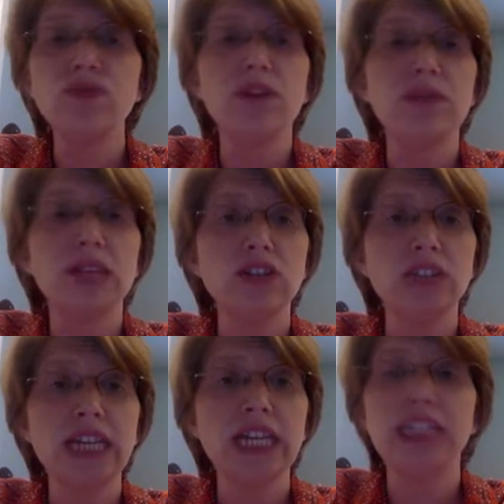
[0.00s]
from their
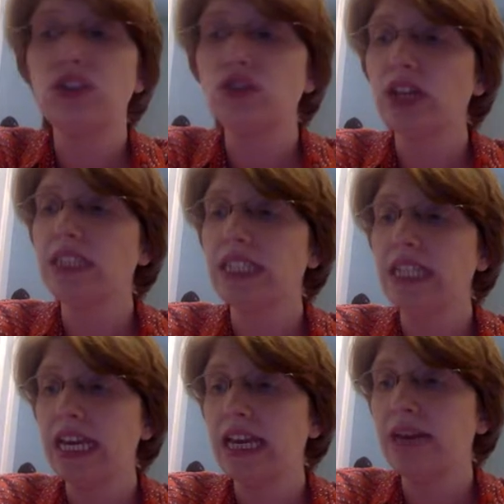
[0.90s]
sin and trust in
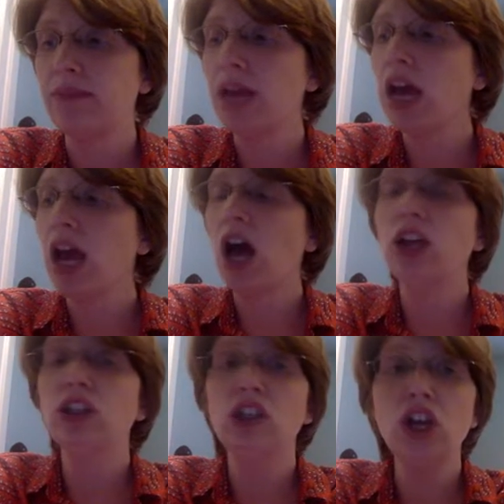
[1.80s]
Him
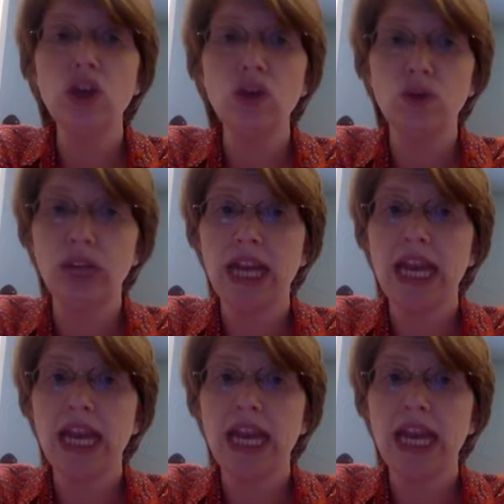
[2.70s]
alone